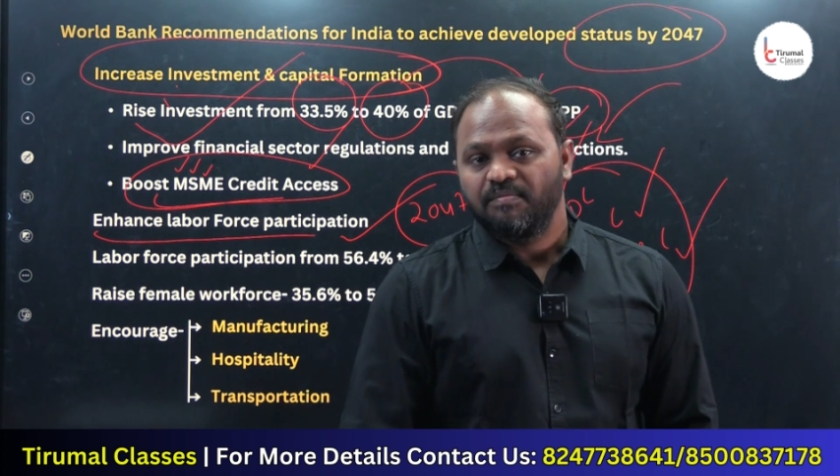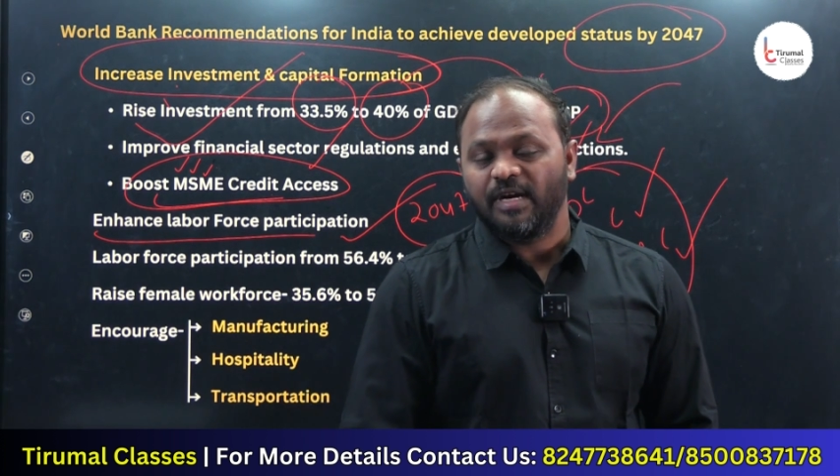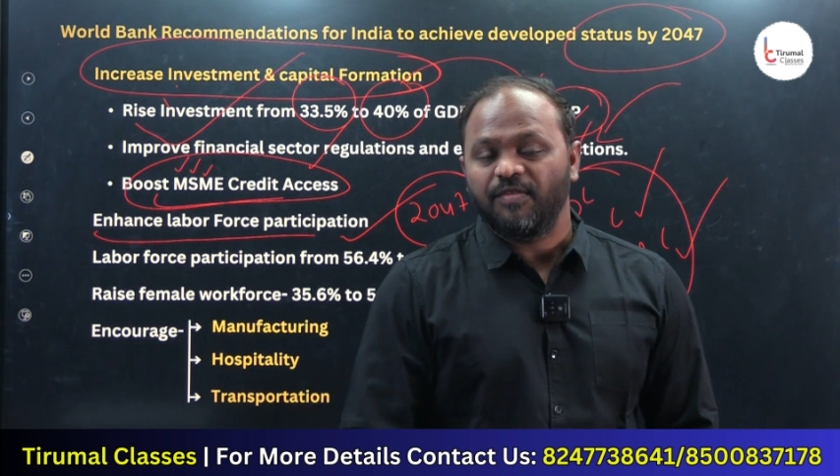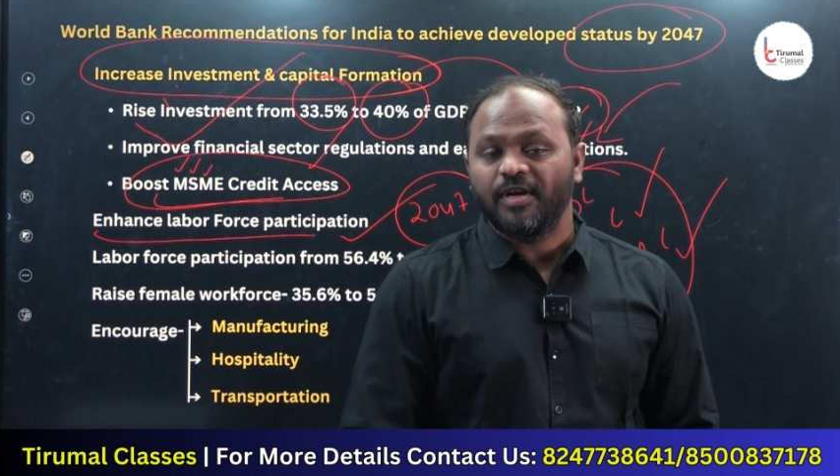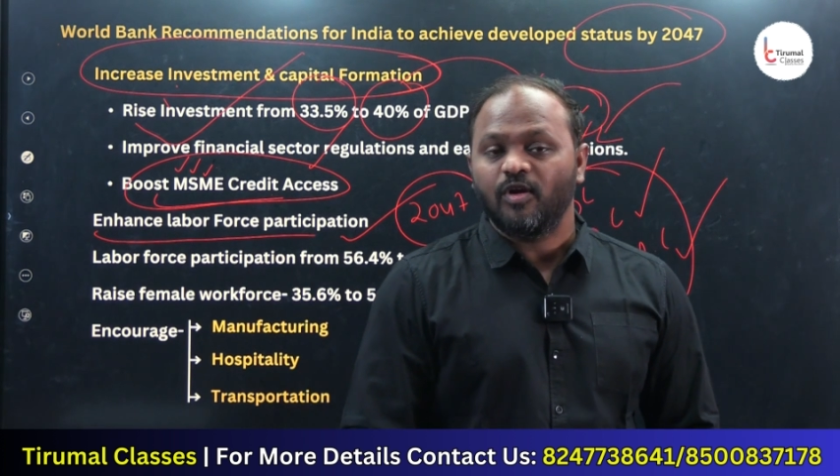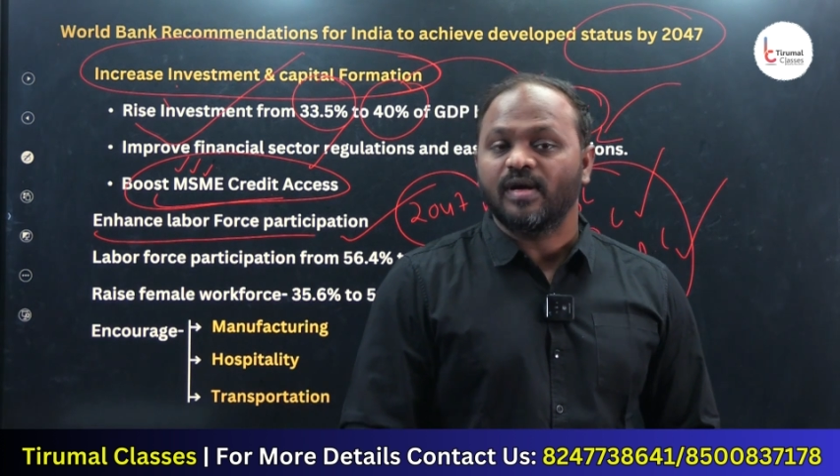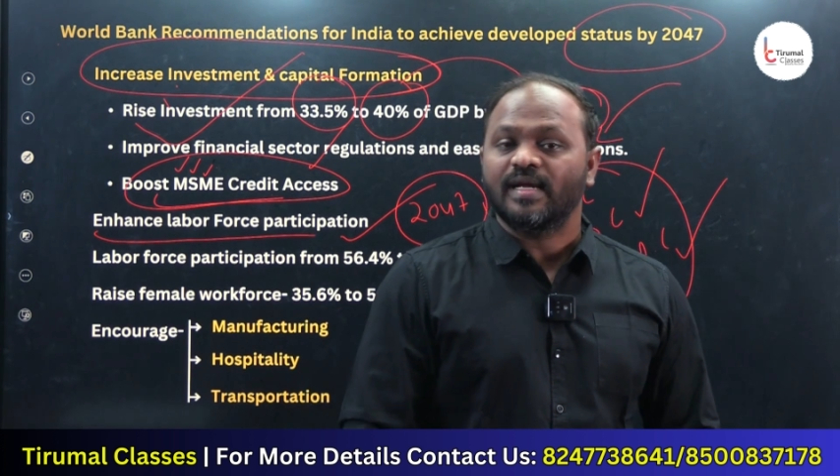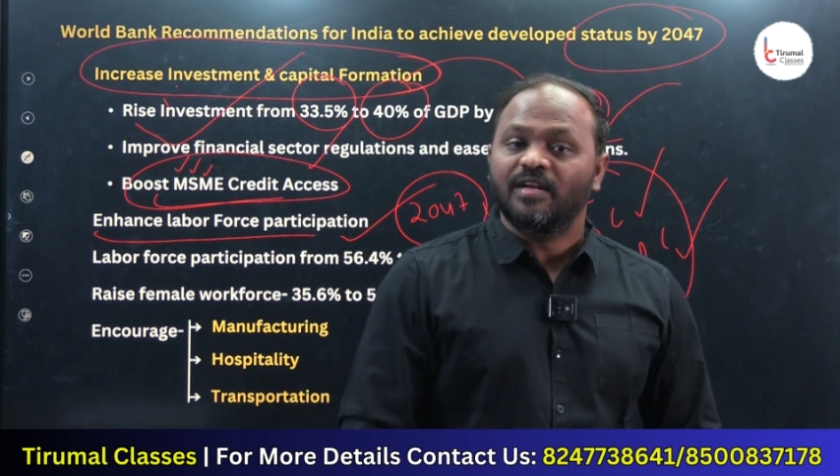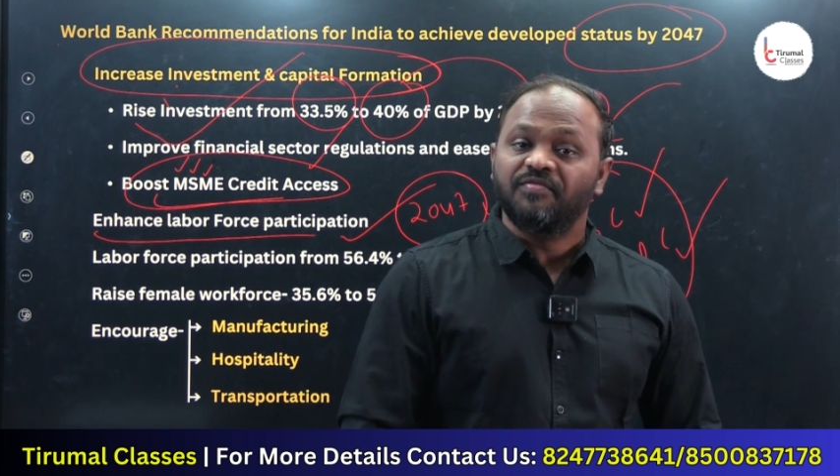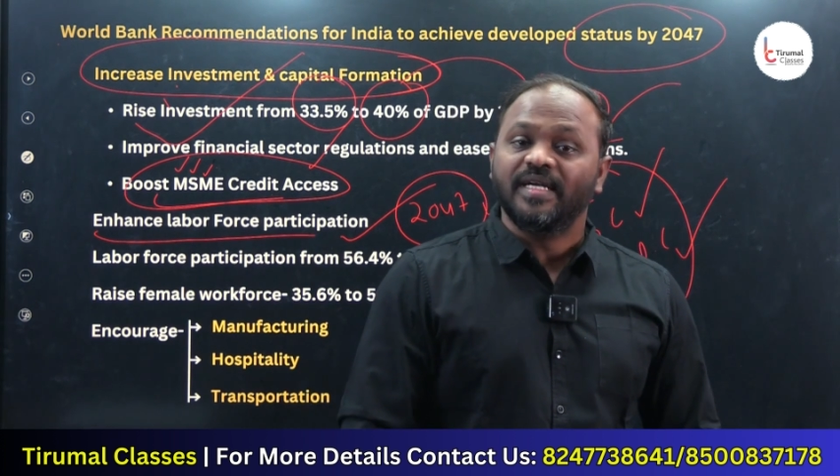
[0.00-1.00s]
but we are not
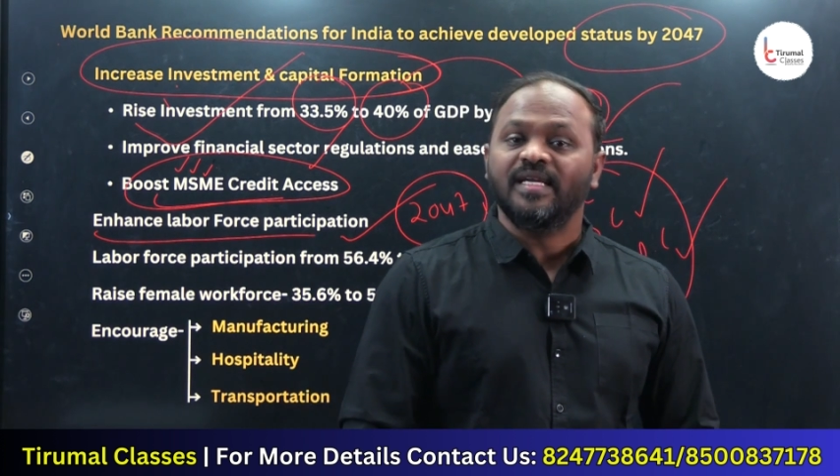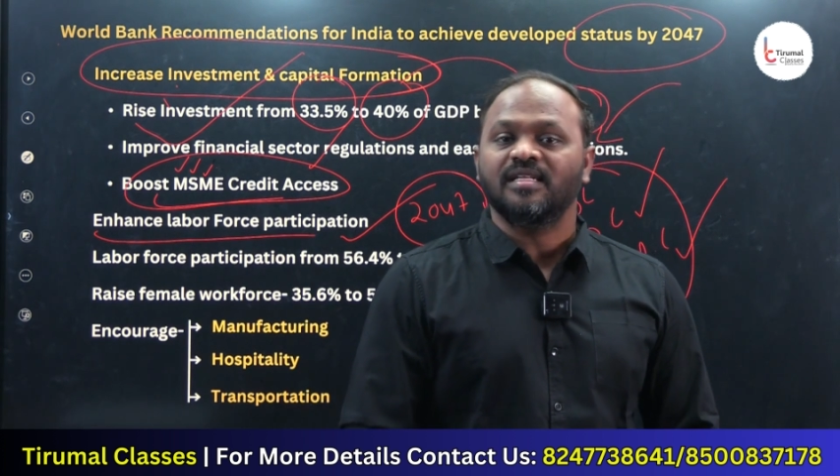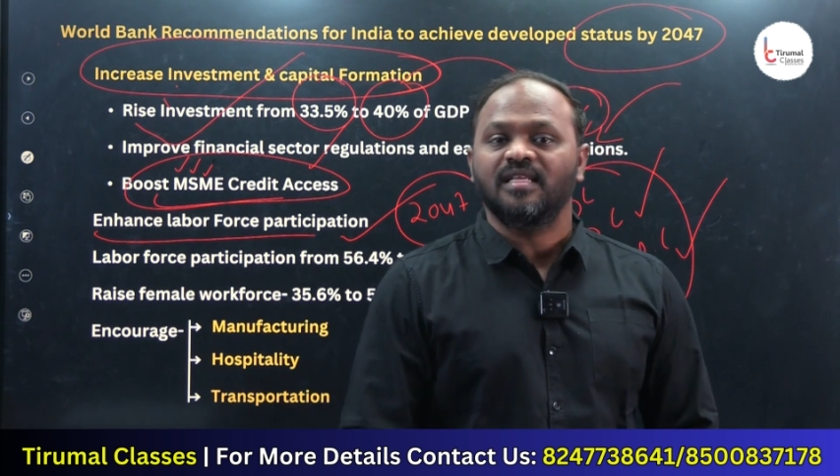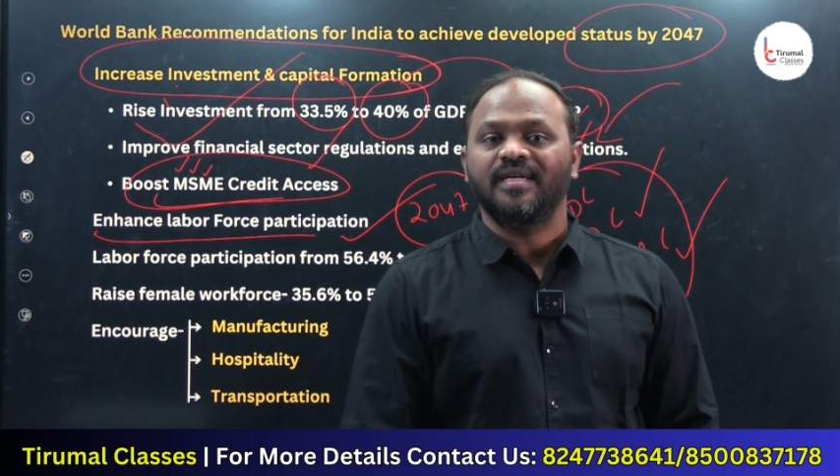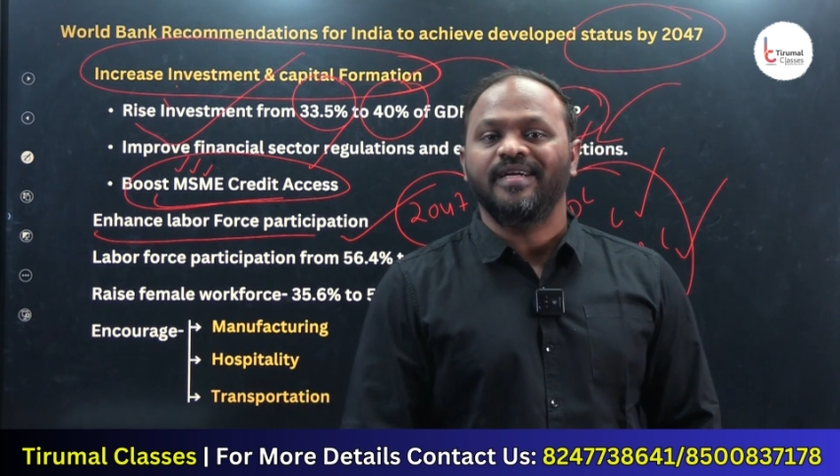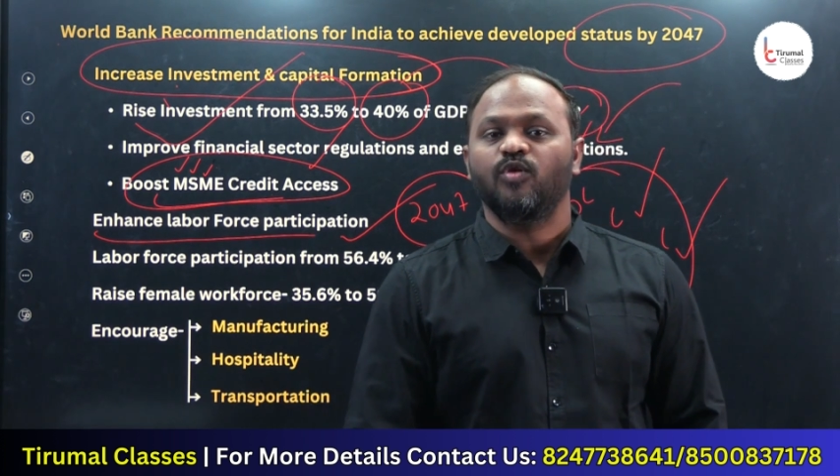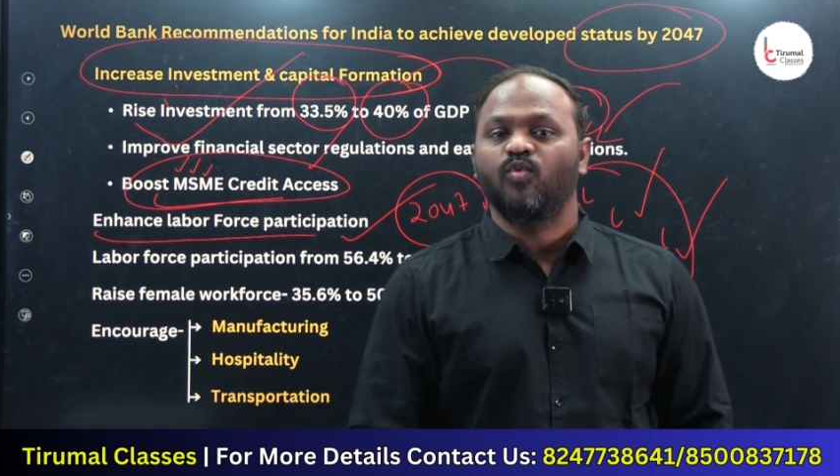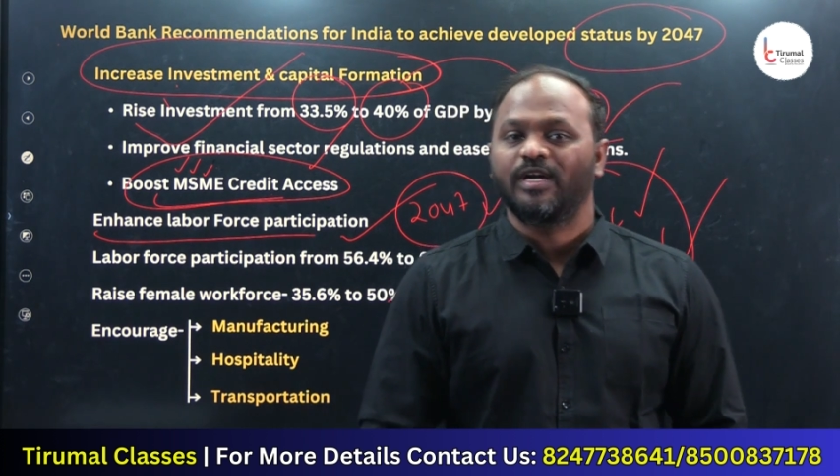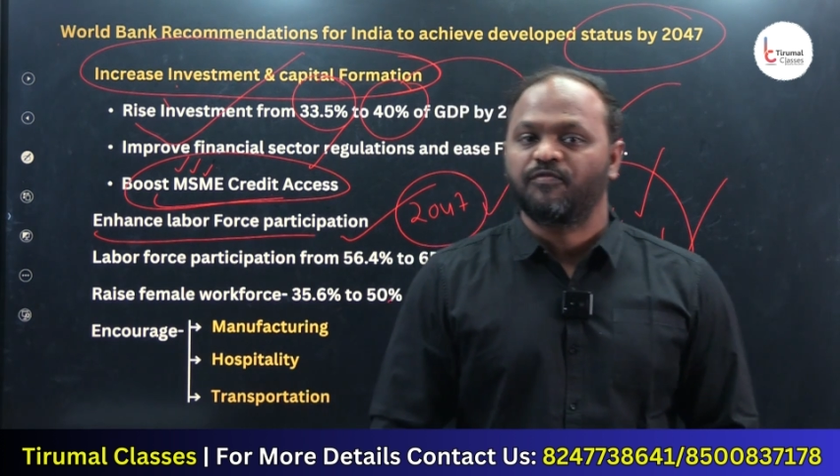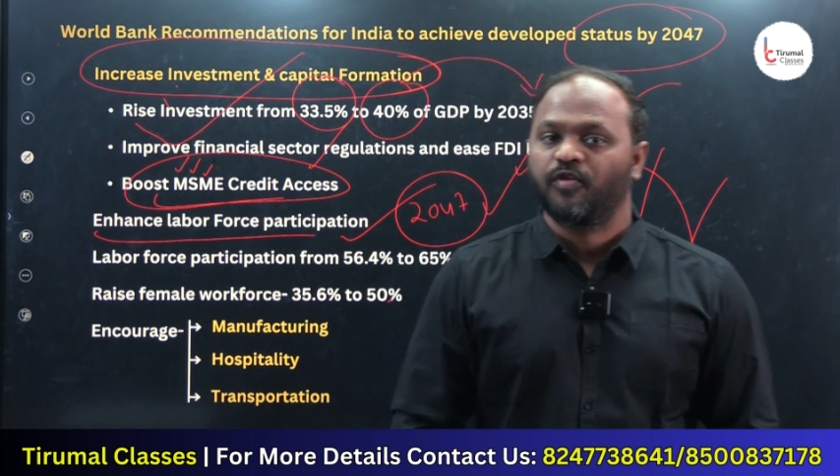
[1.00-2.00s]
converting that into
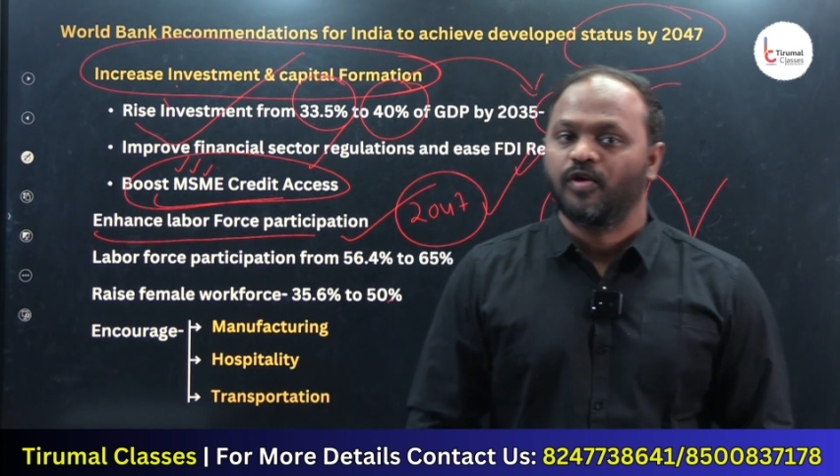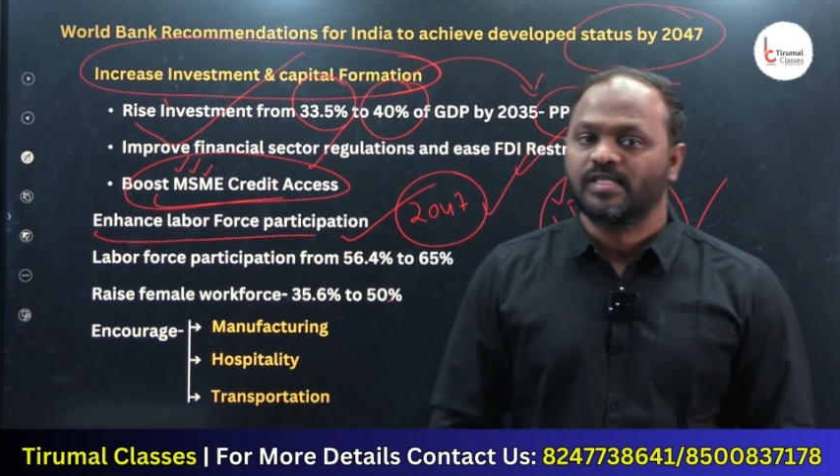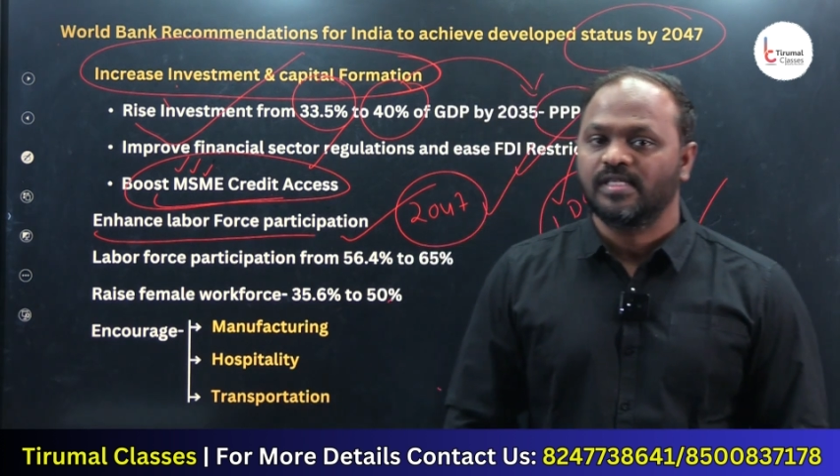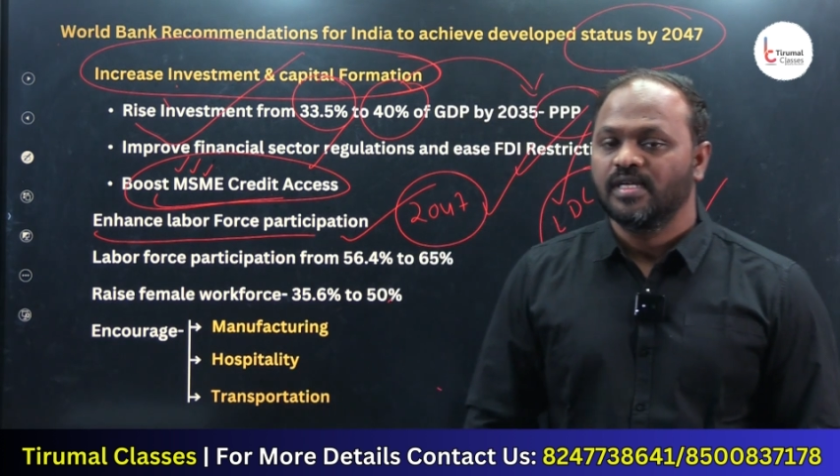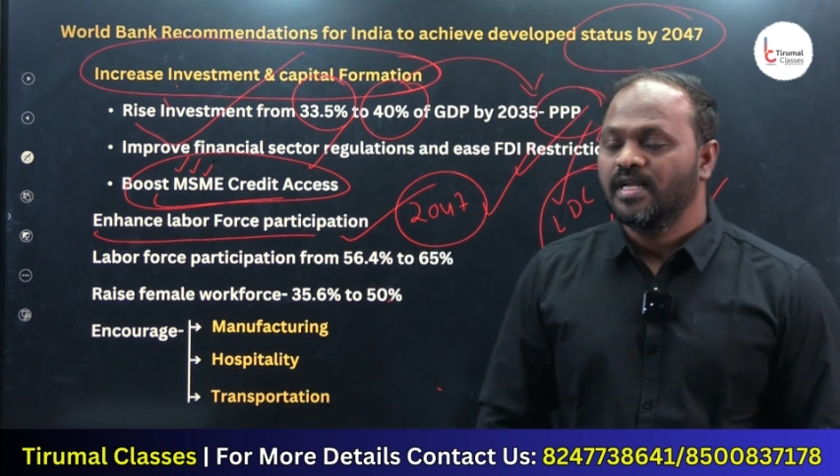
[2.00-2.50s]
workforce.